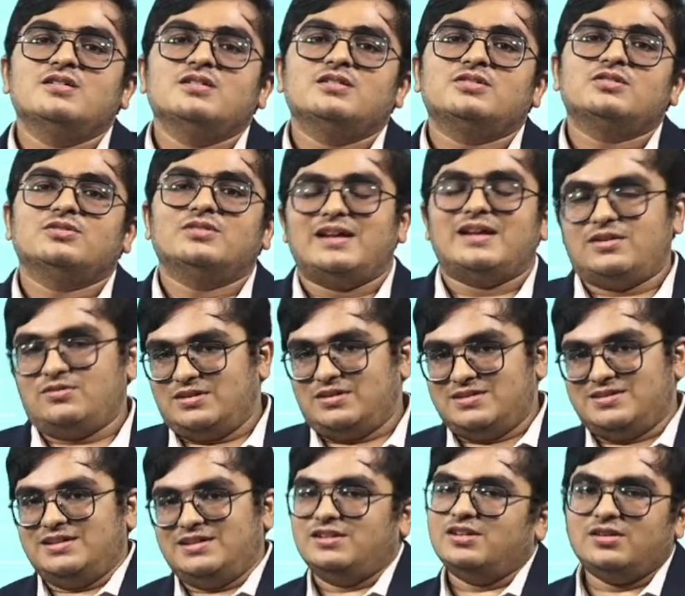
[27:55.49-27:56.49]
so that you
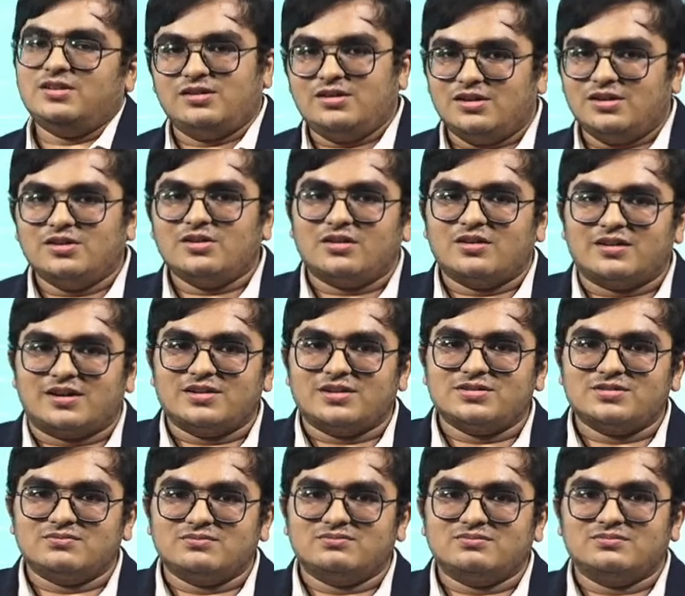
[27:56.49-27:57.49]
can sit near your
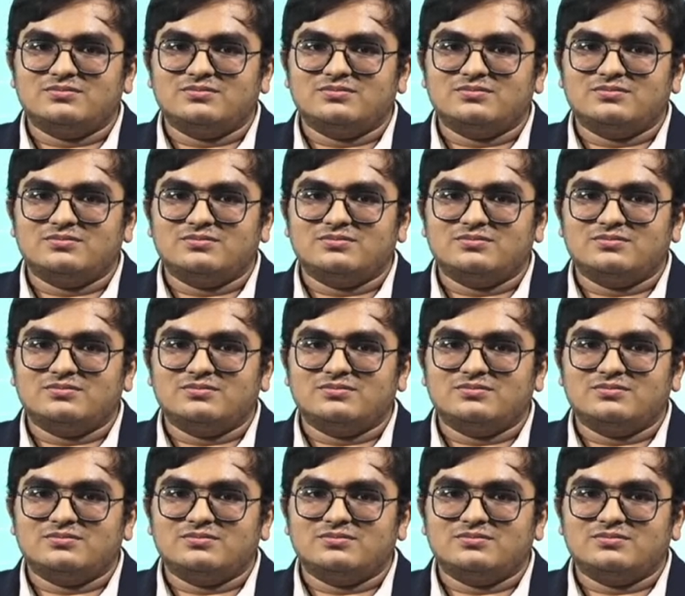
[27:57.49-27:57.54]
crush.